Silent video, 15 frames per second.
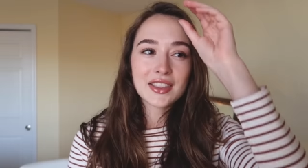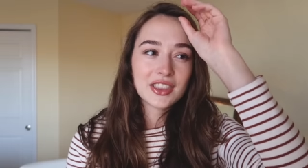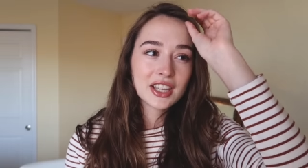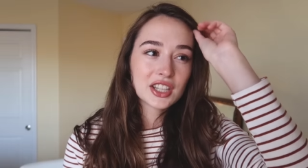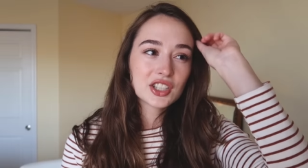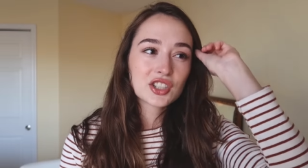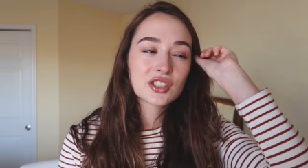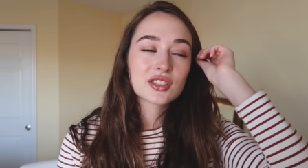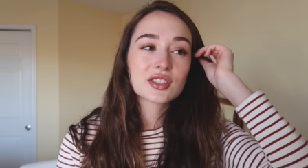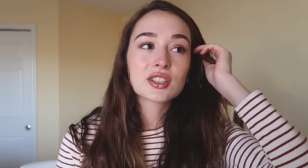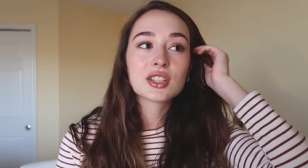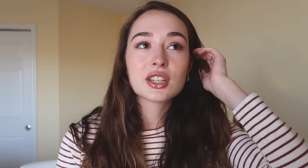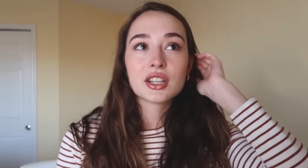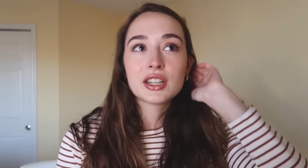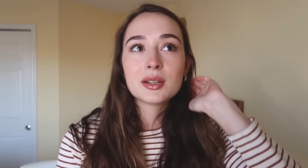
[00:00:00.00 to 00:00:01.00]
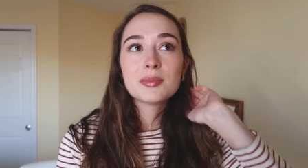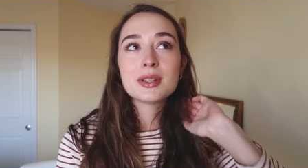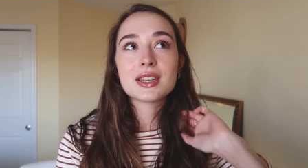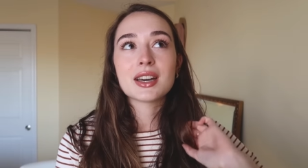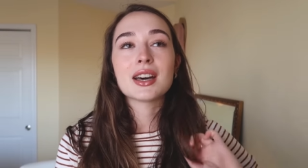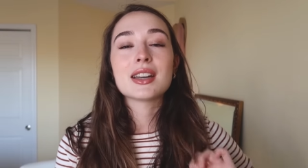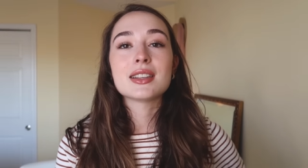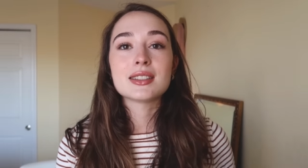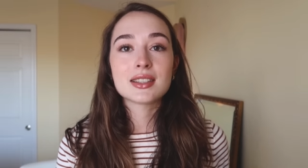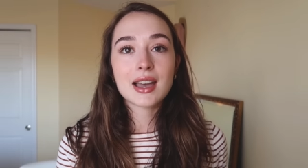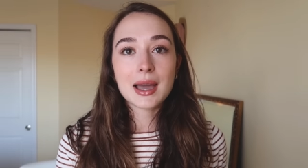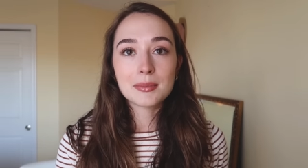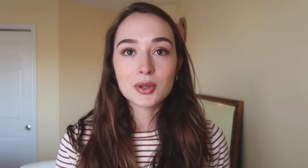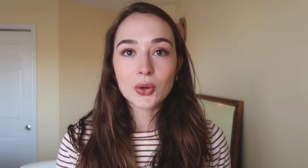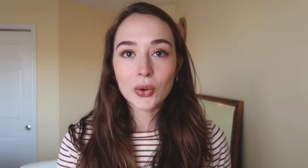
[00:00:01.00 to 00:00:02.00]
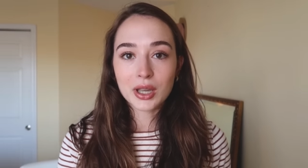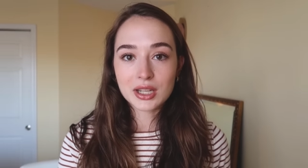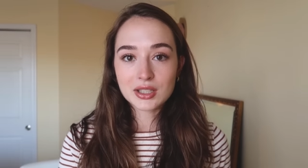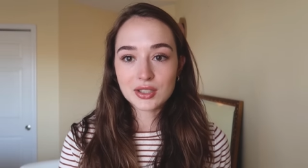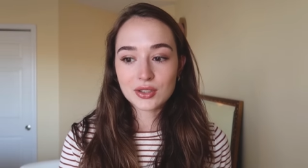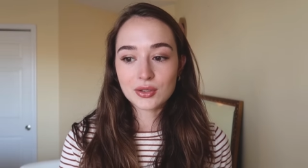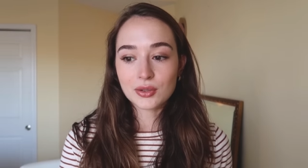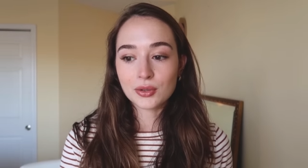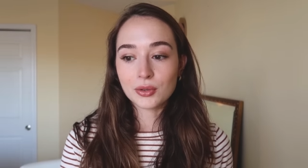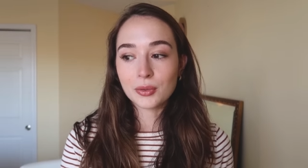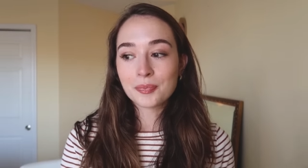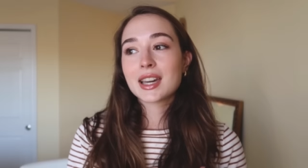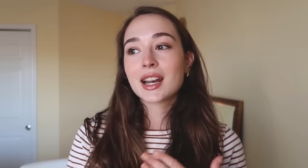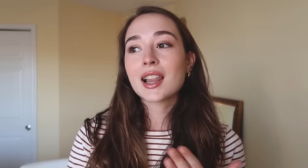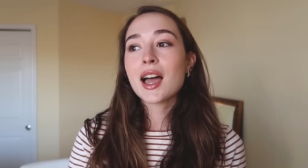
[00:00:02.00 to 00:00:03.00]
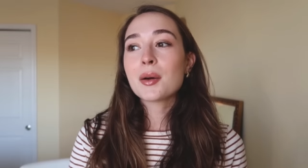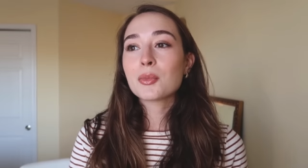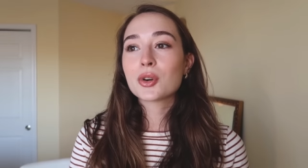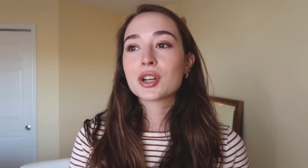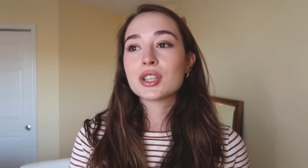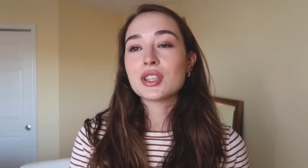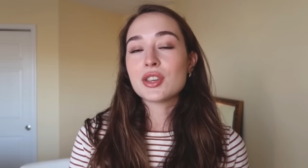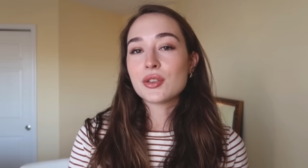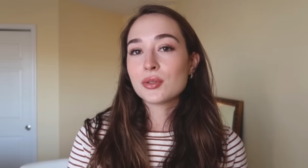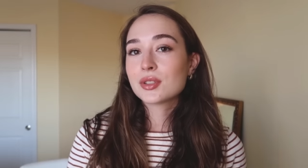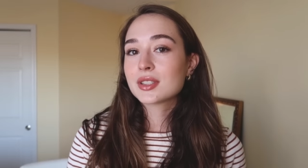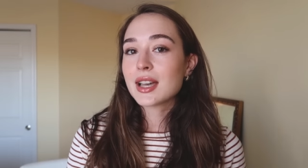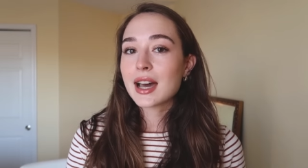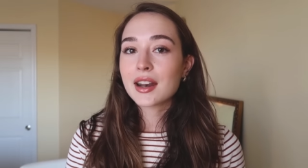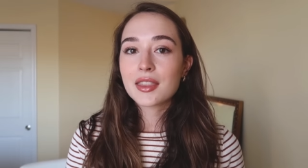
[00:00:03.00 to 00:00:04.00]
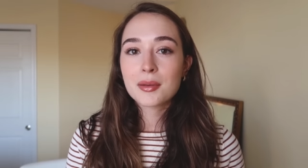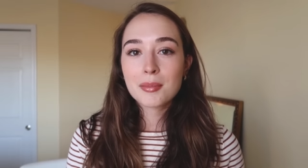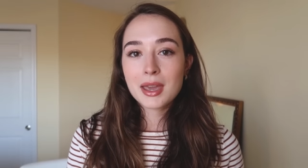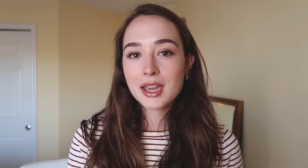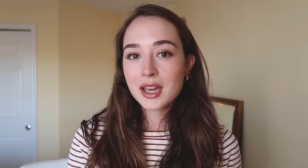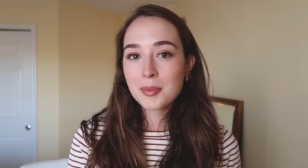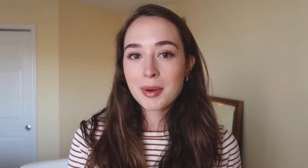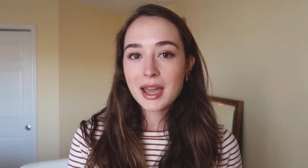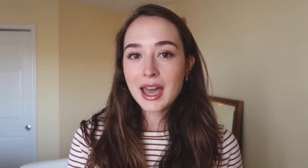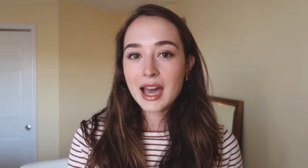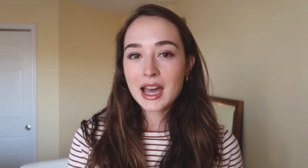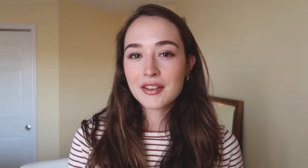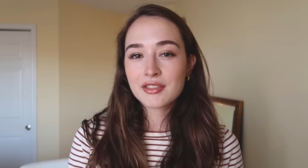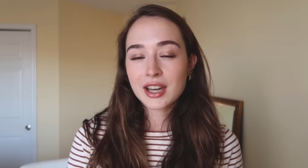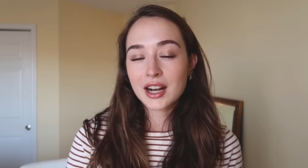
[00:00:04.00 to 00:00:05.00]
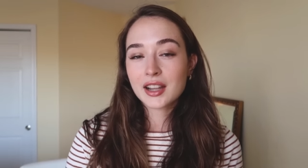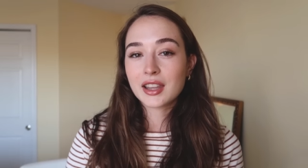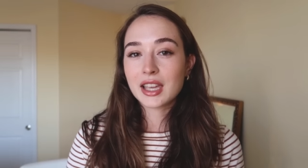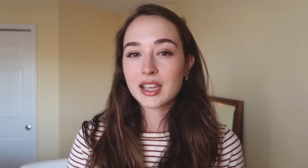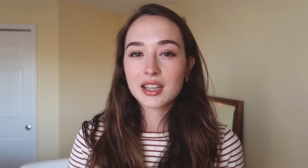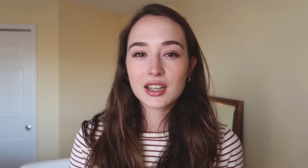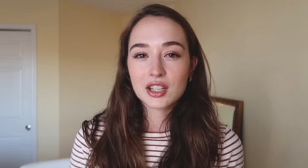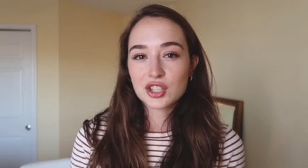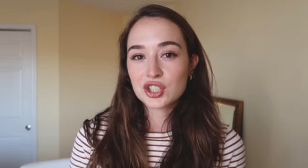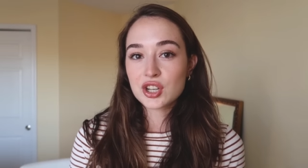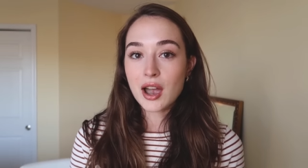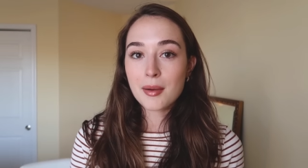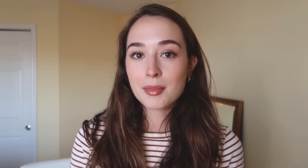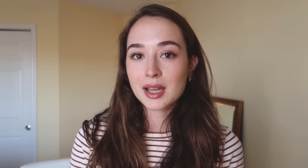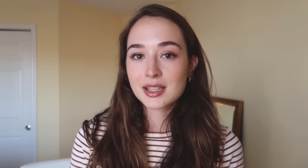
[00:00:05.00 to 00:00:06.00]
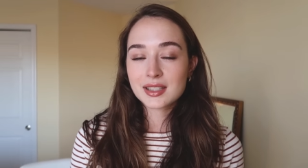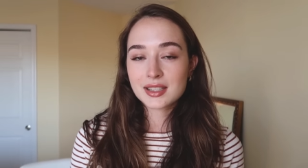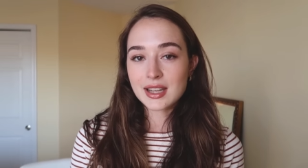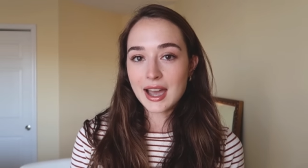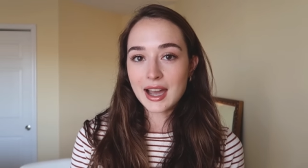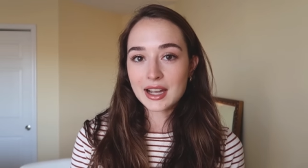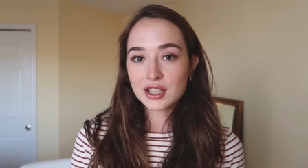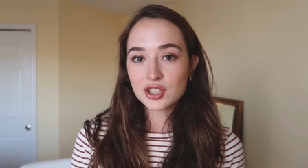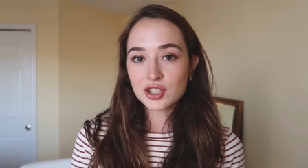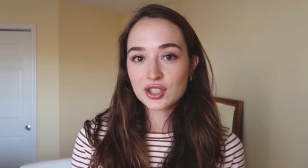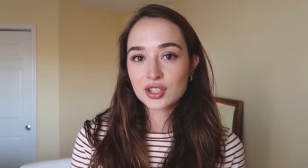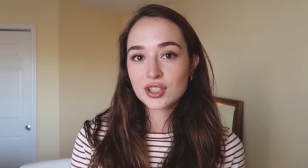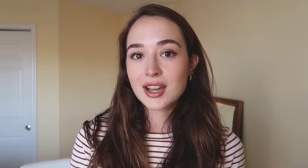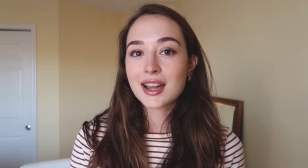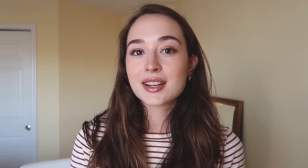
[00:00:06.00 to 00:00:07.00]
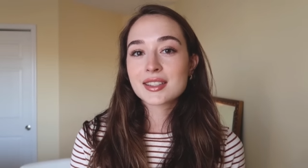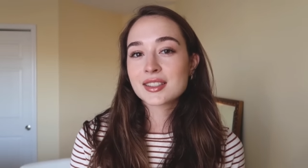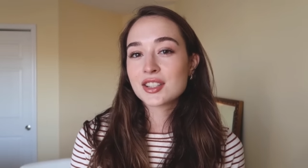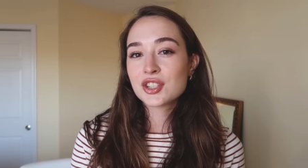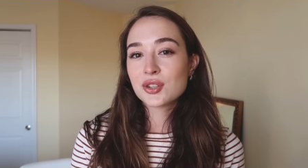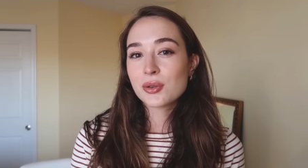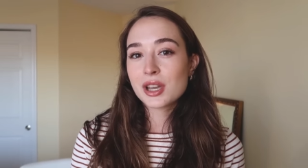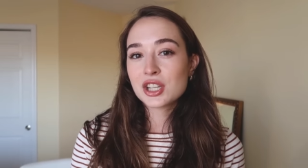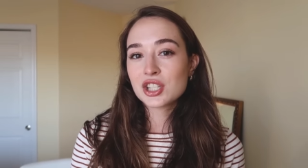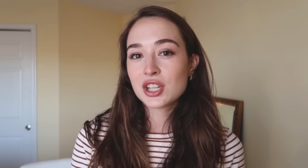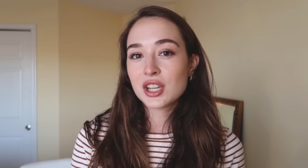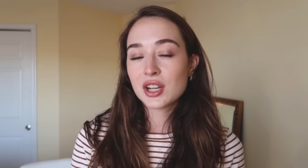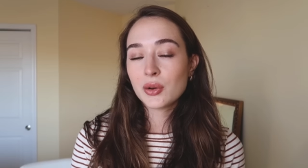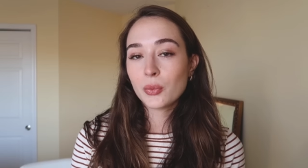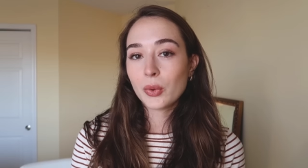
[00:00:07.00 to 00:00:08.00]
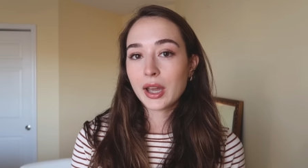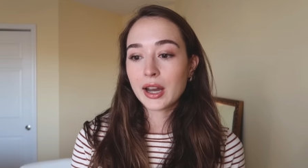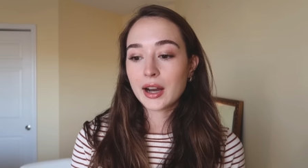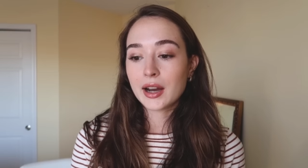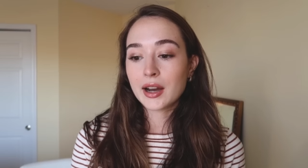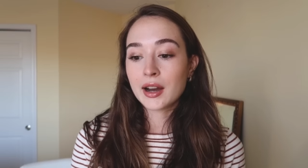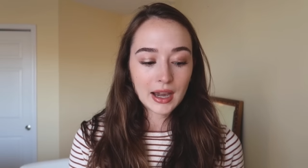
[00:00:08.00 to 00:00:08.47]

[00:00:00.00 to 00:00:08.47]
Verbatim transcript: think it's just good because I'm going to get a lot more use out of the makeup I have, kind of like a shop my stash kind of situation where